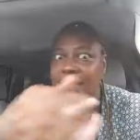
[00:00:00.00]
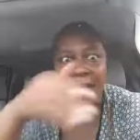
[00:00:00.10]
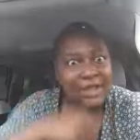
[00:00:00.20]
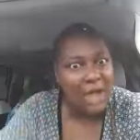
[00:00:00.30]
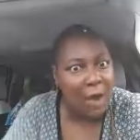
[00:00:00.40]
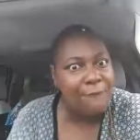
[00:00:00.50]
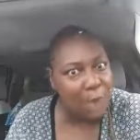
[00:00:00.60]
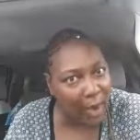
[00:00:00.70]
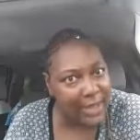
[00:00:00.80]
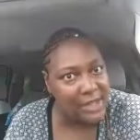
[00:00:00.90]
Get your
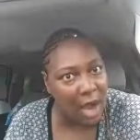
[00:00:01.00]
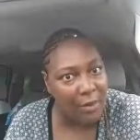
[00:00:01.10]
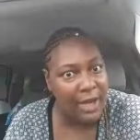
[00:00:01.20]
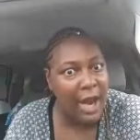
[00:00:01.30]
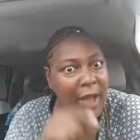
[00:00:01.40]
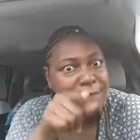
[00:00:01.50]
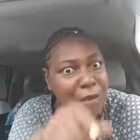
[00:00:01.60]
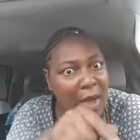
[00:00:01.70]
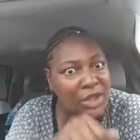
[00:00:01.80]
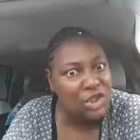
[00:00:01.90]
voice on here and
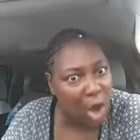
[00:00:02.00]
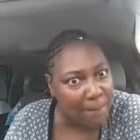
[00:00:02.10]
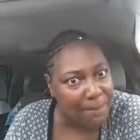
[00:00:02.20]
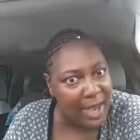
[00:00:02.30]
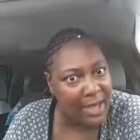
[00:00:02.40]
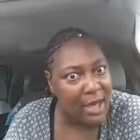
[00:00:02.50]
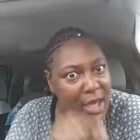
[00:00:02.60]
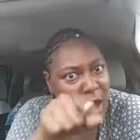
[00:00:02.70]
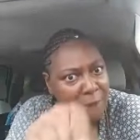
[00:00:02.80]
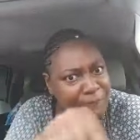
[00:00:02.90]
voice your opinion
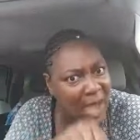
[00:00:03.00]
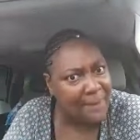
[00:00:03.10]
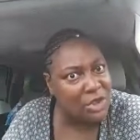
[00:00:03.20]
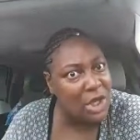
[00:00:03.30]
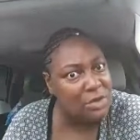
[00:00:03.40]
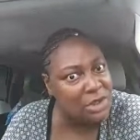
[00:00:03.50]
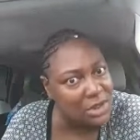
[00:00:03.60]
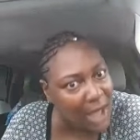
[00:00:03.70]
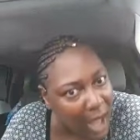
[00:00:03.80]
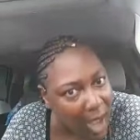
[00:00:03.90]
and go famous
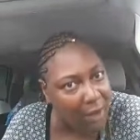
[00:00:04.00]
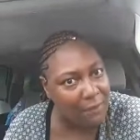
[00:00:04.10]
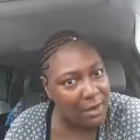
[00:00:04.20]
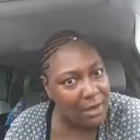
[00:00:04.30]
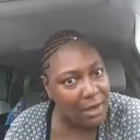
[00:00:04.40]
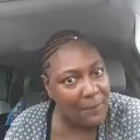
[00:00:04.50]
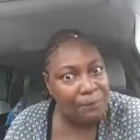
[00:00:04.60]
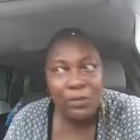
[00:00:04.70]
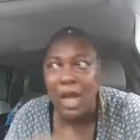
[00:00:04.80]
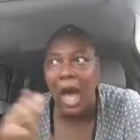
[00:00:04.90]
yourself.
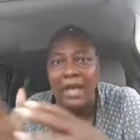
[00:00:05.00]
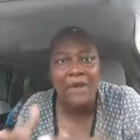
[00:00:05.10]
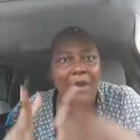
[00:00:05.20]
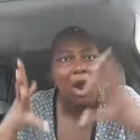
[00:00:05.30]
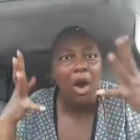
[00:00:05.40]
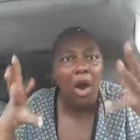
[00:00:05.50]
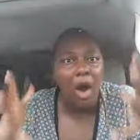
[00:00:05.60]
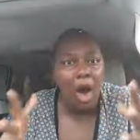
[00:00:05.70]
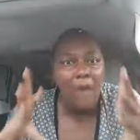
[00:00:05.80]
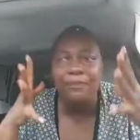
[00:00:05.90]
Y'all give her
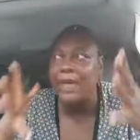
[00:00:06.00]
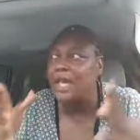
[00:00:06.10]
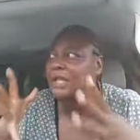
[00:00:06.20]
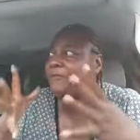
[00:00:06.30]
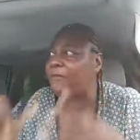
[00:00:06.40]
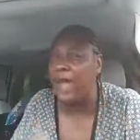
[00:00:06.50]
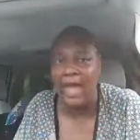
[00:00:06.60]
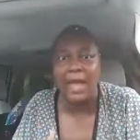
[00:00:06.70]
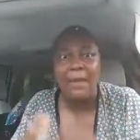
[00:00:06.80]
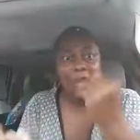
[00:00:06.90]
all this
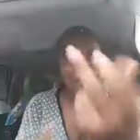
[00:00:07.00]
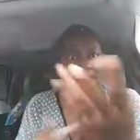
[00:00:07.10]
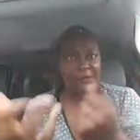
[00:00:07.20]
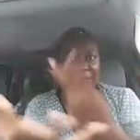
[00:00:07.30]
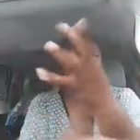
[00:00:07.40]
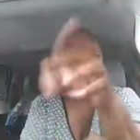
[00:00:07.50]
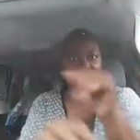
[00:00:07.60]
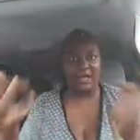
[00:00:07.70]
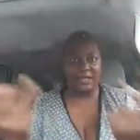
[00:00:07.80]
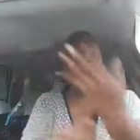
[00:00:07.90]
fame just for
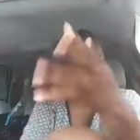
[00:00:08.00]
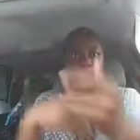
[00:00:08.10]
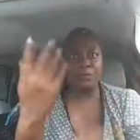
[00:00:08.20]
doing this.